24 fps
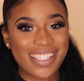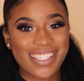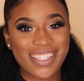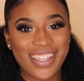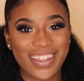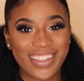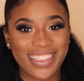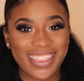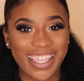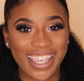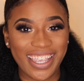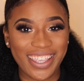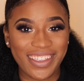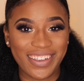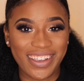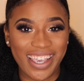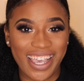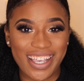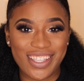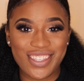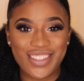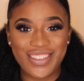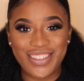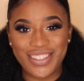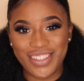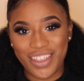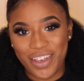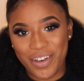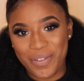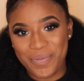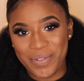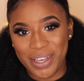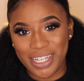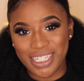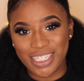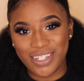So thank you guys
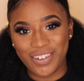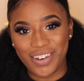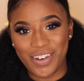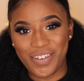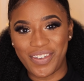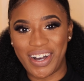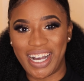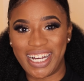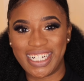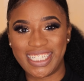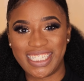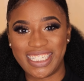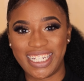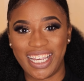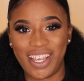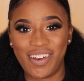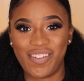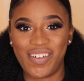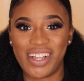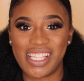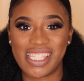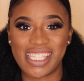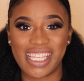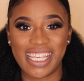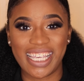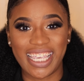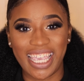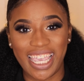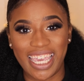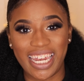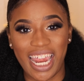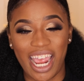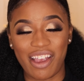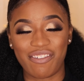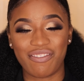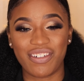so much for watching. Once
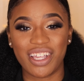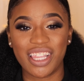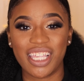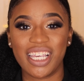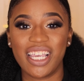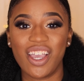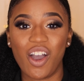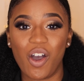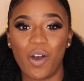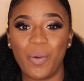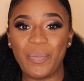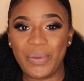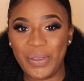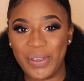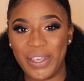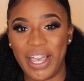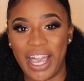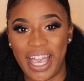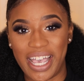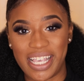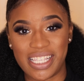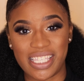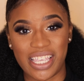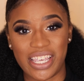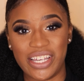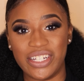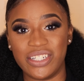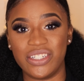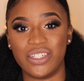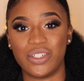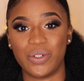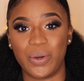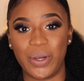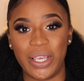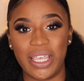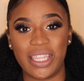again, I really hope you guys
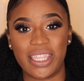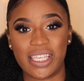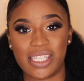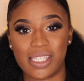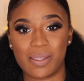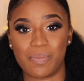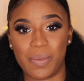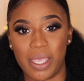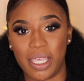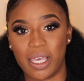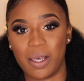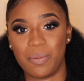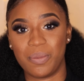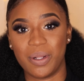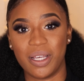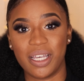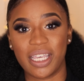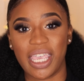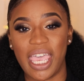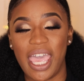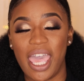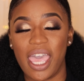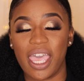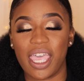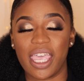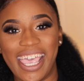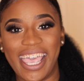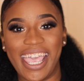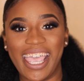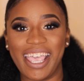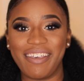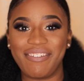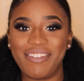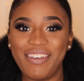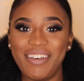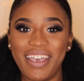enjoyed this makeup look.
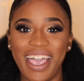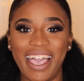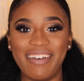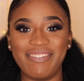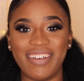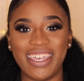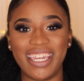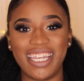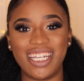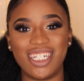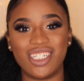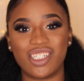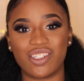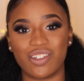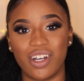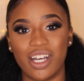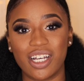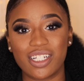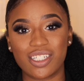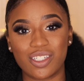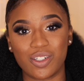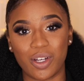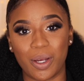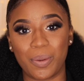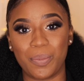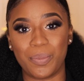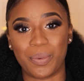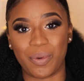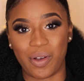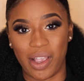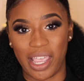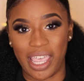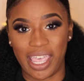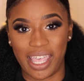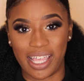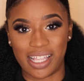If you have any drugstore
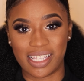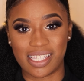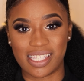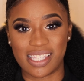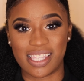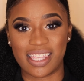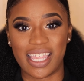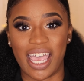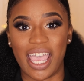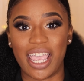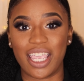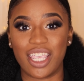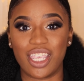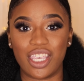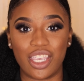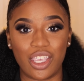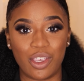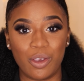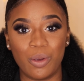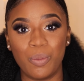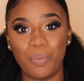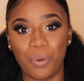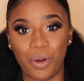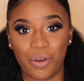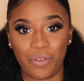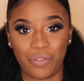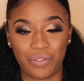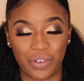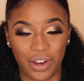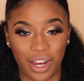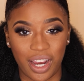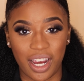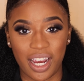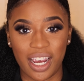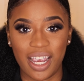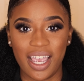brands that you
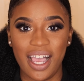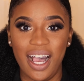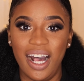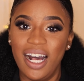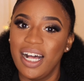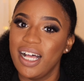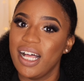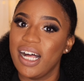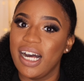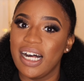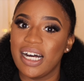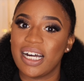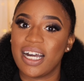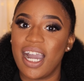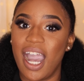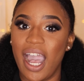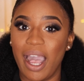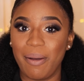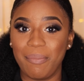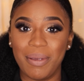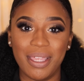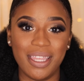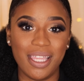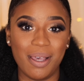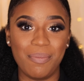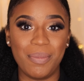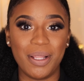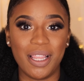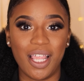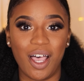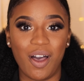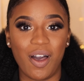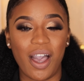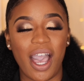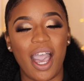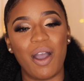prefer, comment down
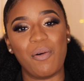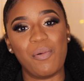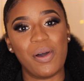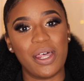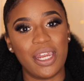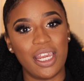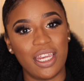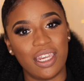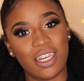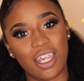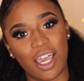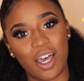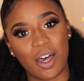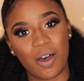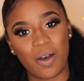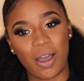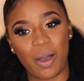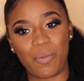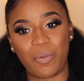below. I want to know.